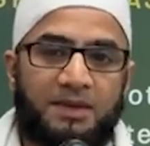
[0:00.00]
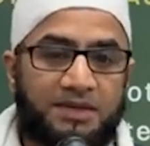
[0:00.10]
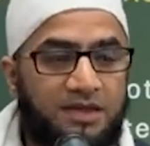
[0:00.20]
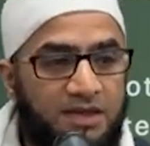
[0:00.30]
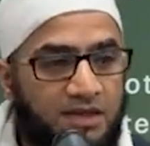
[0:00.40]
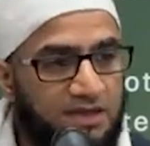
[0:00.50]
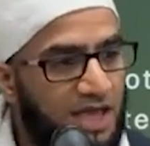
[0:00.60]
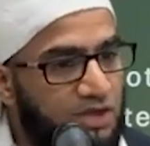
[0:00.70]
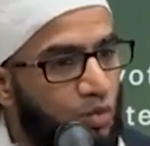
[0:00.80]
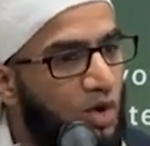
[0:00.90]
But
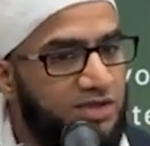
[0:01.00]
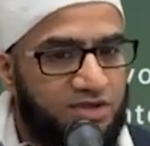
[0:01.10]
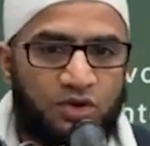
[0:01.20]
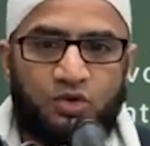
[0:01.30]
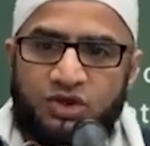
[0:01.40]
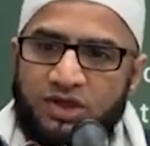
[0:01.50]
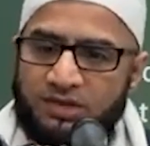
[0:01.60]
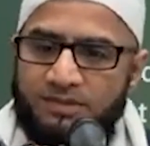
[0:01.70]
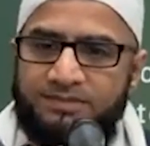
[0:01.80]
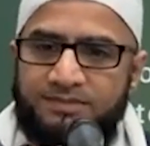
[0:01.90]
that's one
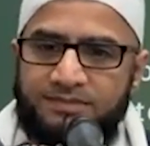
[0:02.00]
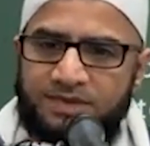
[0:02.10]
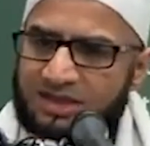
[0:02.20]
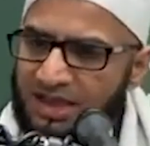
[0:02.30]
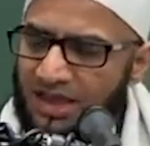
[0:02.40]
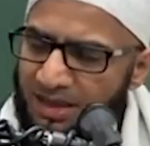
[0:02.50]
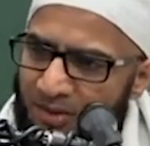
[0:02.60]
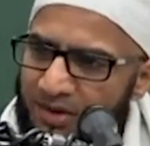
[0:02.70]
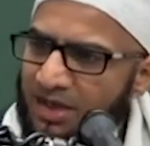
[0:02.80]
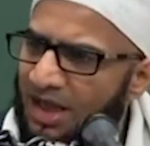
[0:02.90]
solution. Just
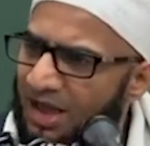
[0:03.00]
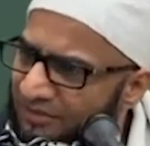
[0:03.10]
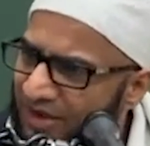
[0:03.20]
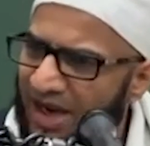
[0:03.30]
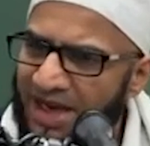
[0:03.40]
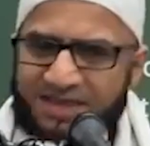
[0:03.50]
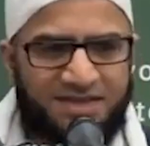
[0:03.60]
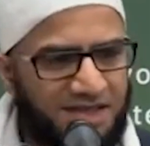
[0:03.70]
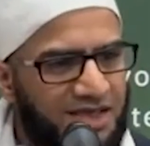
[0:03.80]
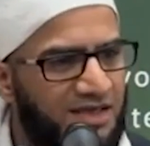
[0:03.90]
keep on, never
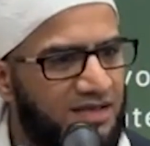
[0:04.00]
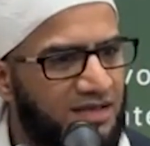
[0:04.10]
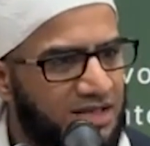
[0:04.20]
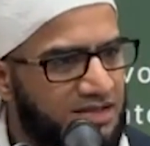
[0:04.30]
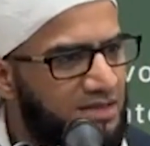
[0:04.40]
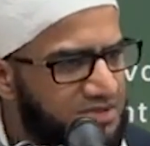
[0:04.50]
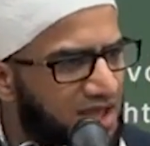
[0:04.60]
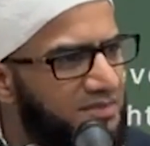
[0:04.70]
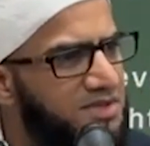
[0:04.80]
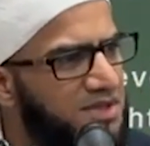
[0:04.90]
ending.
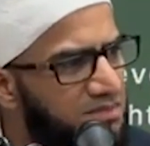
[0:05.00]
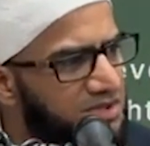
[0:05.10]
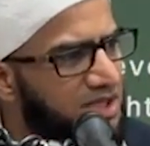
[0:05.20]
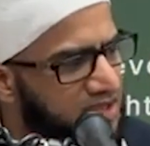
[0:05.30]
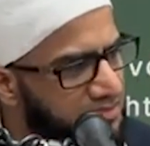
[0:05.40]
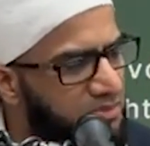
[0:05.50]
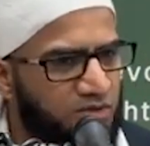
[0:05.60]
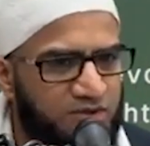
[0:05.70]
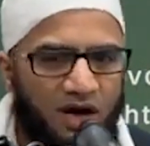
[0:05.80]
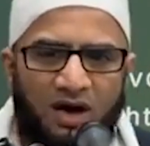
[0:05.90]
Sometimes some
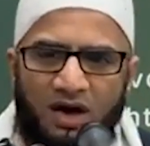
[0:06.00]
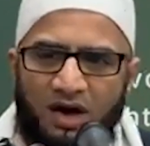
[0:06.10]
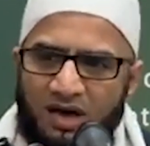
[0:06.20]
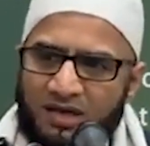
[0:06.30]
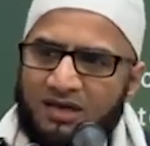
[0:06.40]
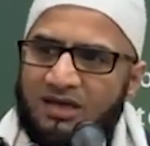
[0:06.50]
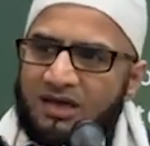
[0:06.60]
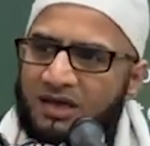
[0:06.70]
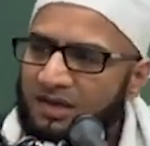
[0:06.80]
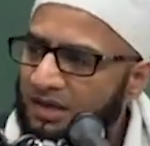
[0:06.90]
disputes are
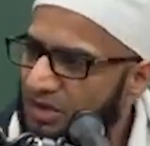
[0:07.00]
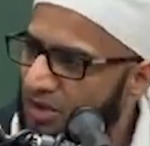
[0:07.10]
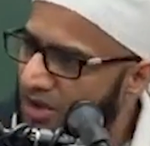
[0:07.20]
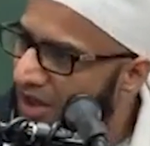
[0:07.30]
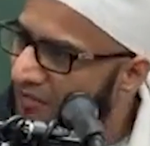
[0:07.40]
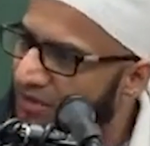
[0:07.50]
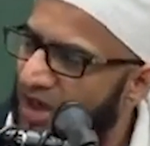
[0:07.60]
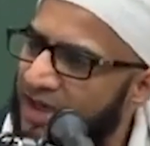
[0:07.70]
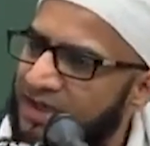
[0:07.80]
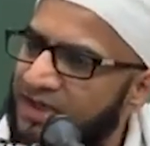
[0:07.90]

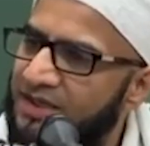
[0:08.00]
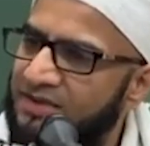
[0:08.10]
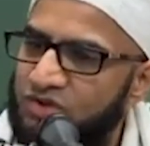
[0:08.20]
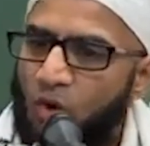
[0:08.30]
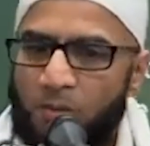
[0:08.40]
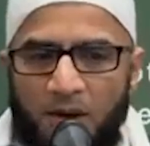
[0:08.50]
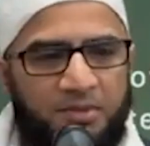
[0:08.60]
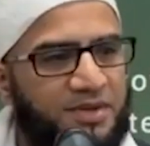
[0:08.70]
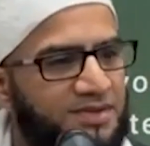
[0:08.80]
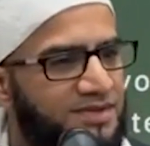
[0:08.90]
never ending soap
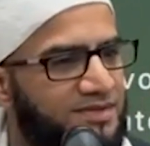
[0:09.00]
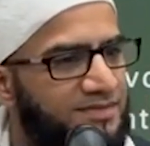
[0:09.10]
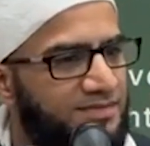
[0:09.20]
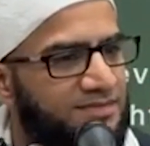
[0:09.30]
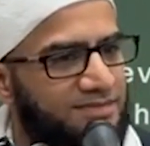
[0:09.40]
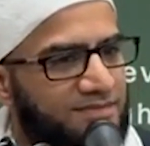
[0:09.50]
operas.